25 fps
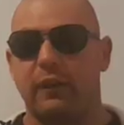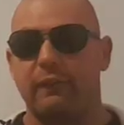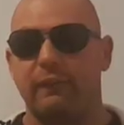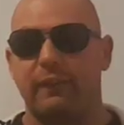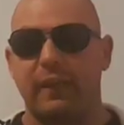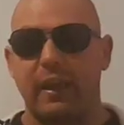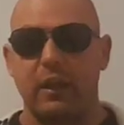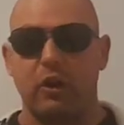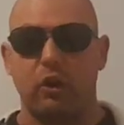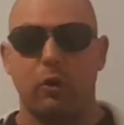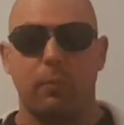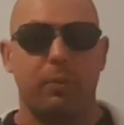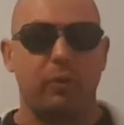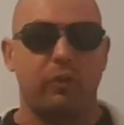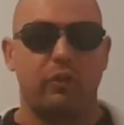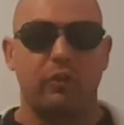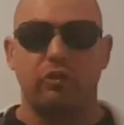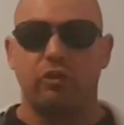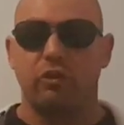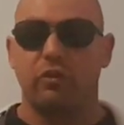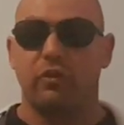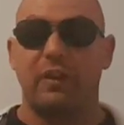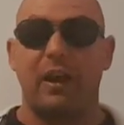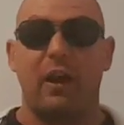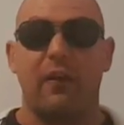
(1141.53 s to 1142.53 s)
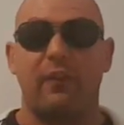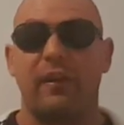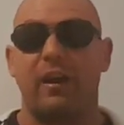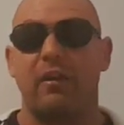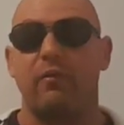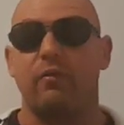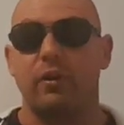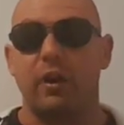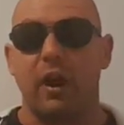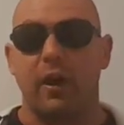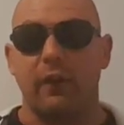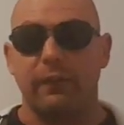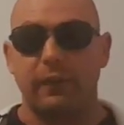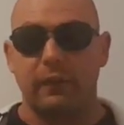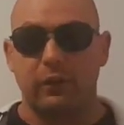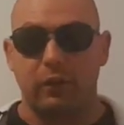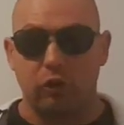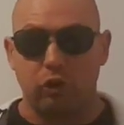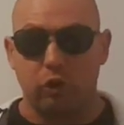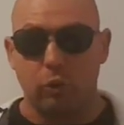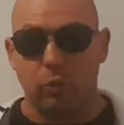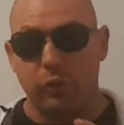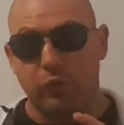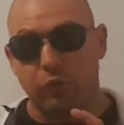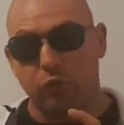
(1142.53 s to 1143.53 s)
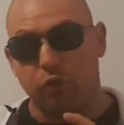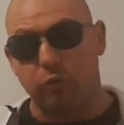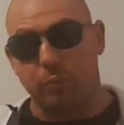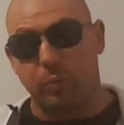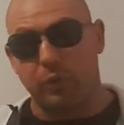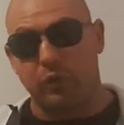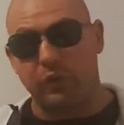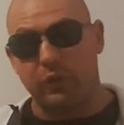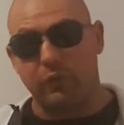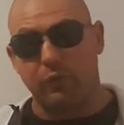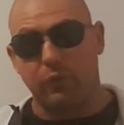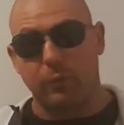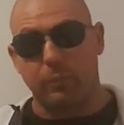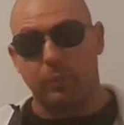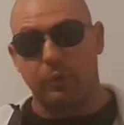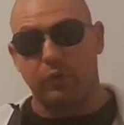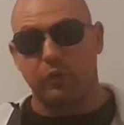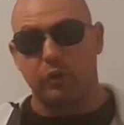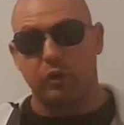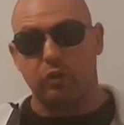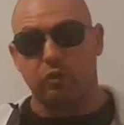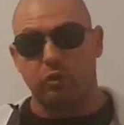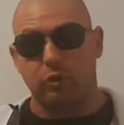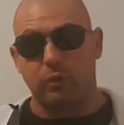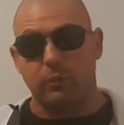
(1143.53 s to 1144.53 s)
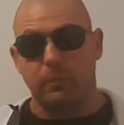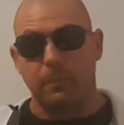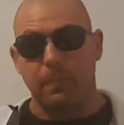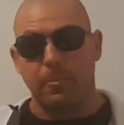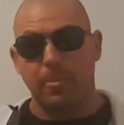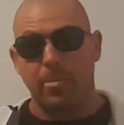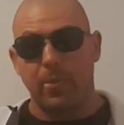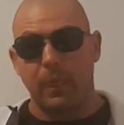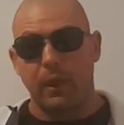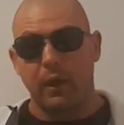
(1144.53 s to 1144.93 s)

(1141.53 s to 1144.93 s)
that can take your positions down that have nothing to do with your specific position.